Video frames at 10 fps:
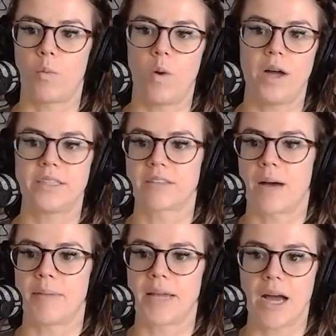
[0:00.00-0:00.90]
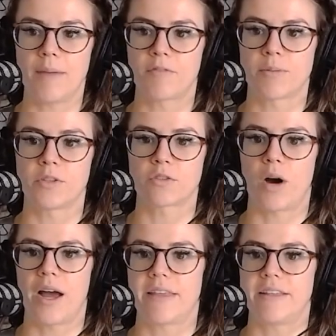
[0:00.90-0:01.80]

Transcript: 1 is coming up from the squat,